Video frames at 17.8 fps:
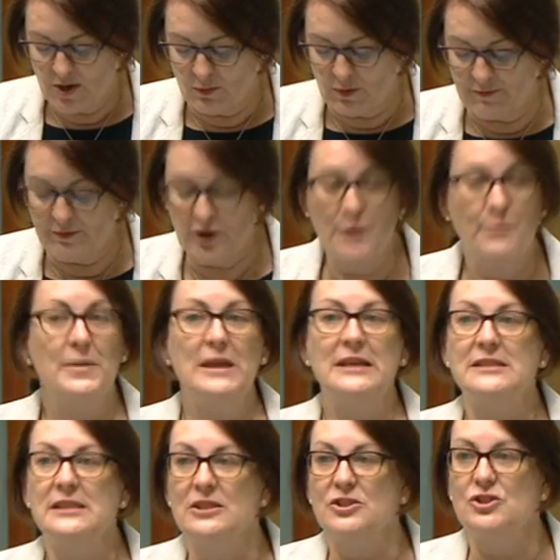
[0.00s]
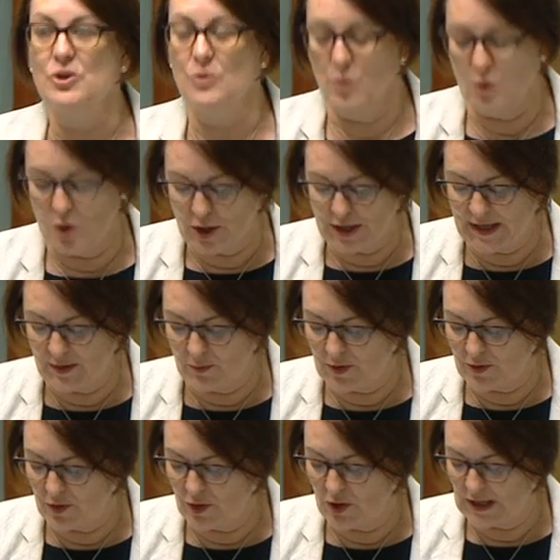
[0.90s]
We've committed to working
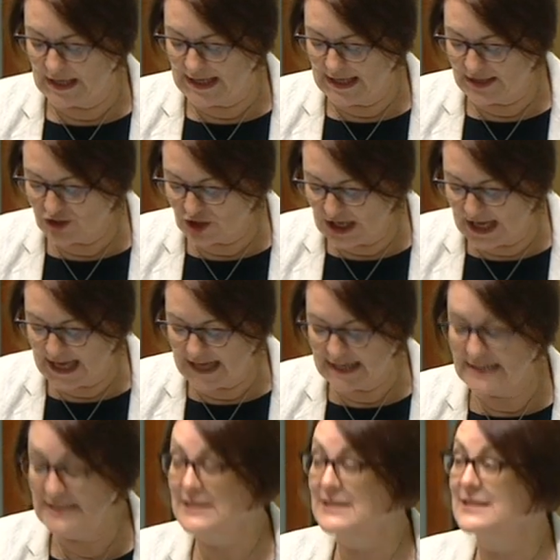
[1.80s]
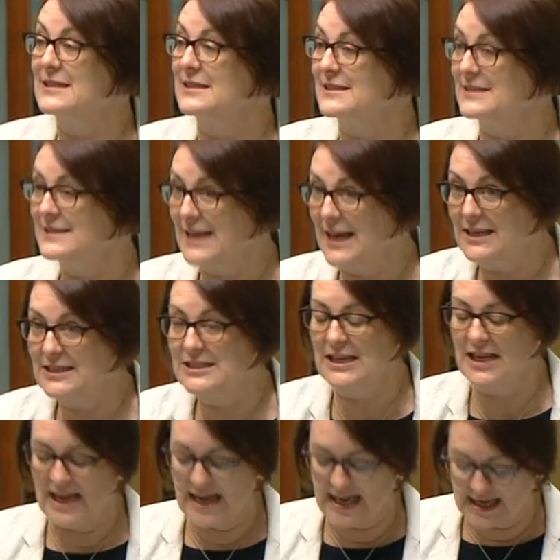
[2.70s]
with early educators, the
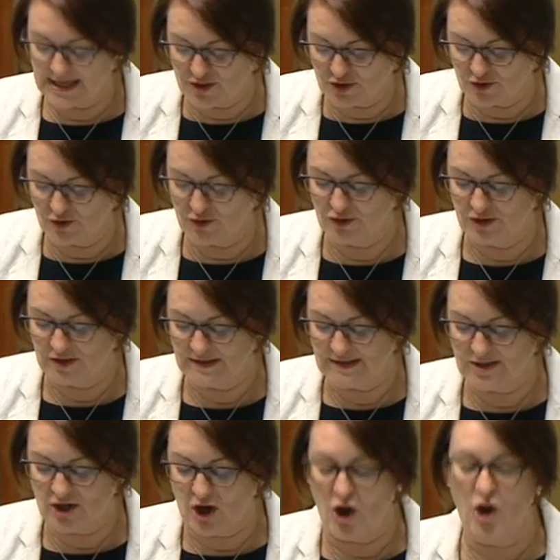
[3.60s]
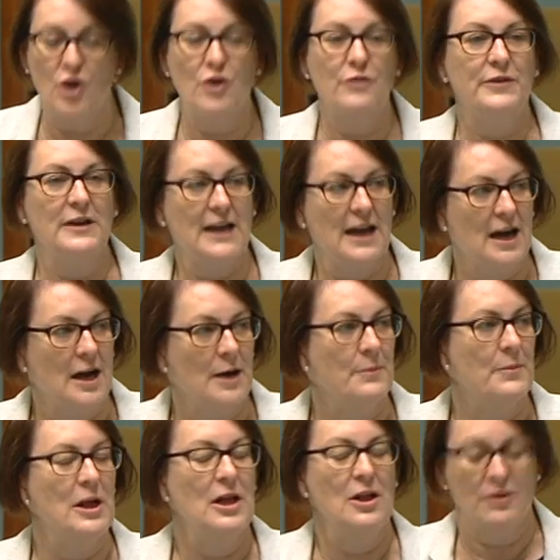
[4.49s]
sector and unions to
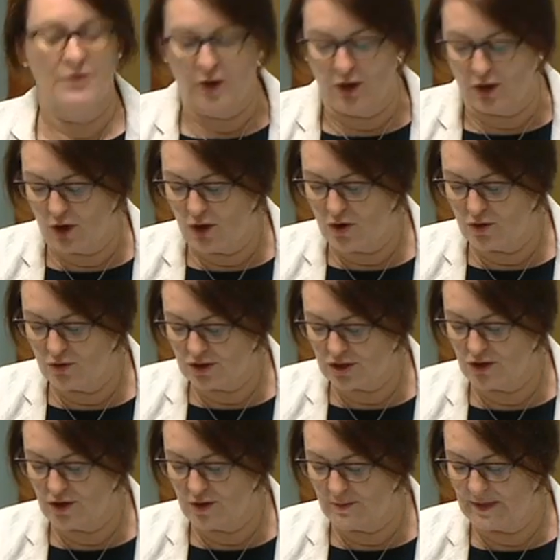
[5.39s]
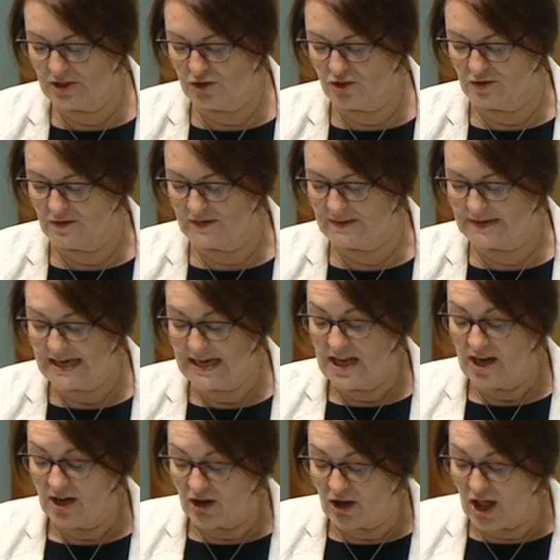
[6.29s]
overcome the long-term issues,
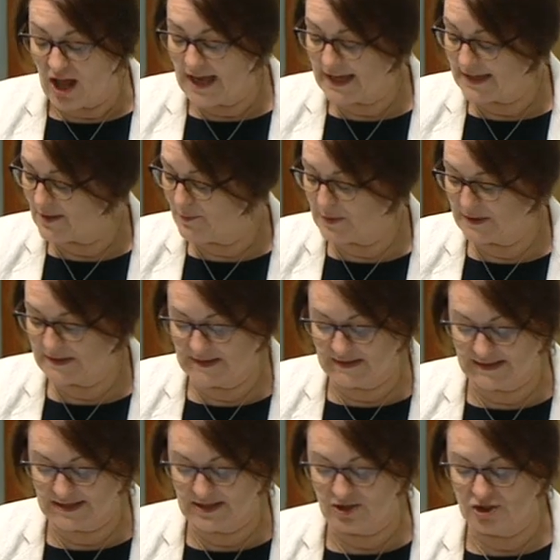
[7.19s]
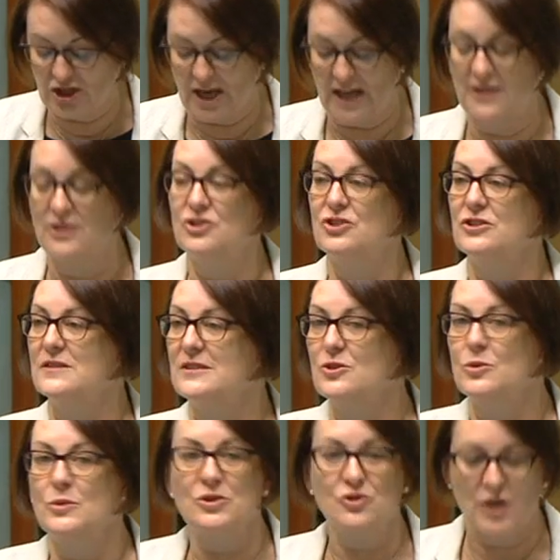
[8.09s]
like the persistent challenges
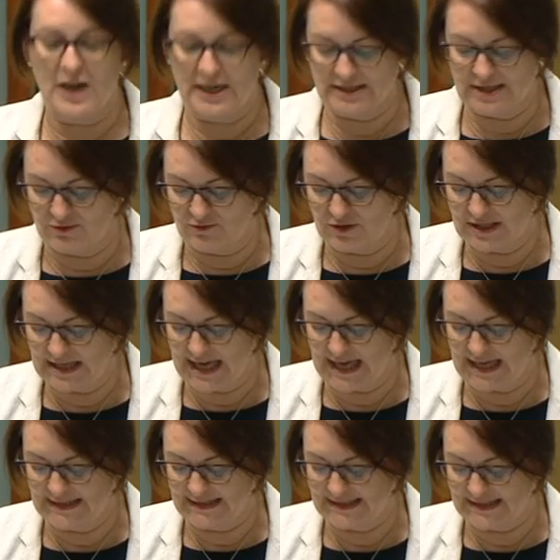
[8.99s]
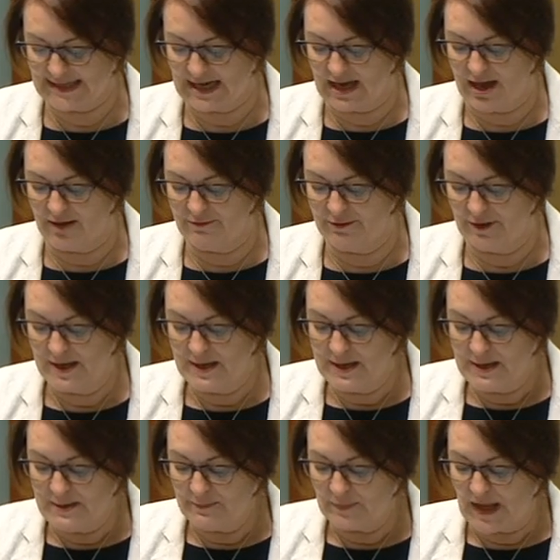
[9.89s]
to attract and retain staff,
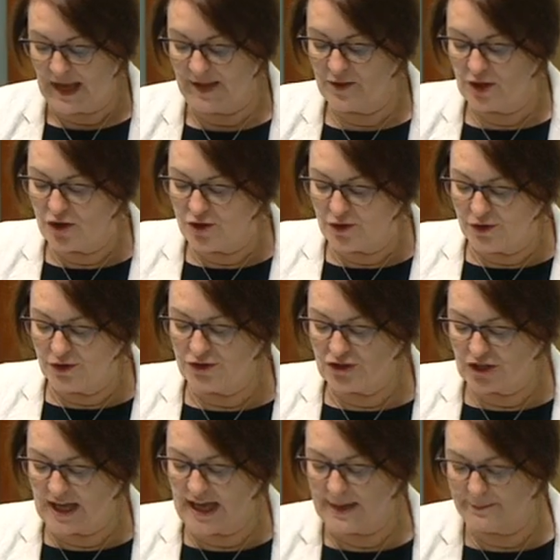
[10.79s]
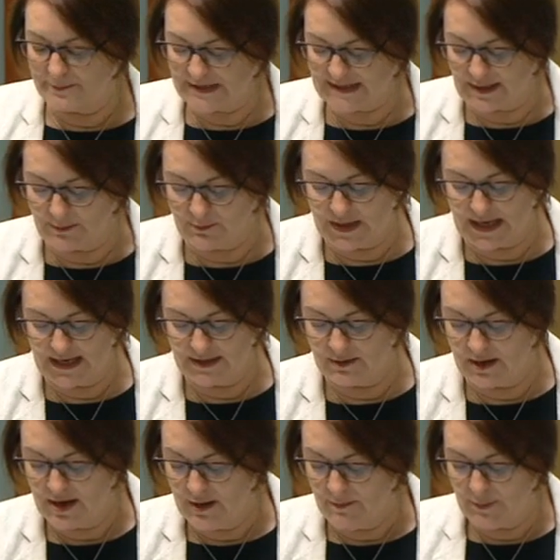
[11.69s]
and the huge gaps that
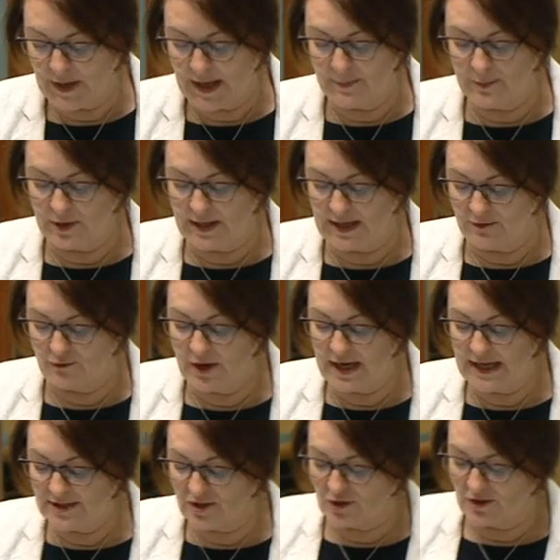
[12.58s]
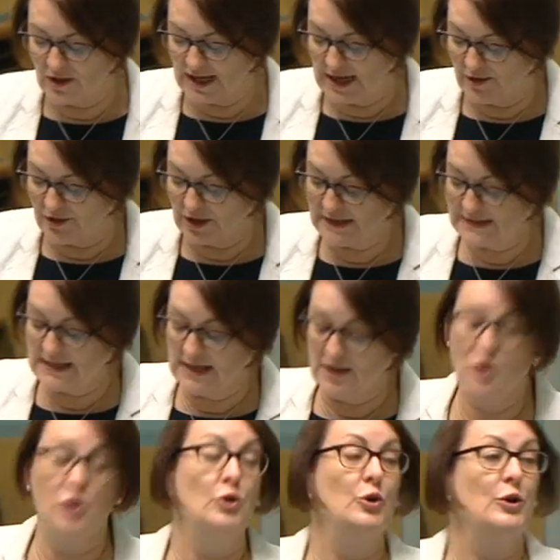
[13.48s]
mean people in regional areas,
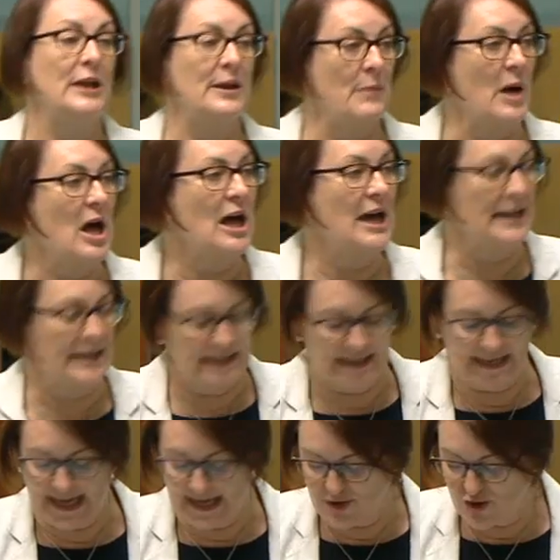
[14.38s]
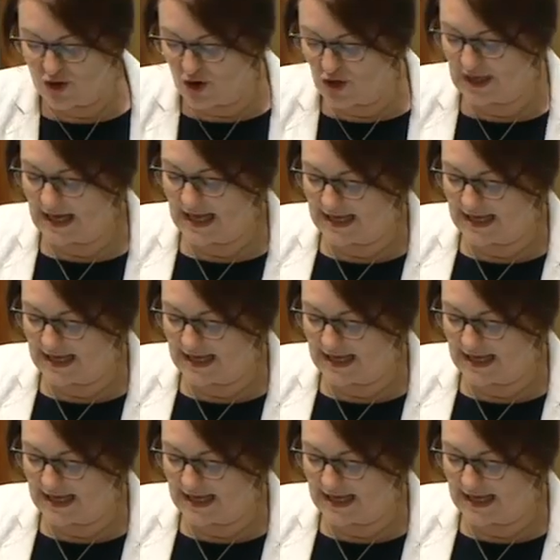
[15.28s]
including mine, cannot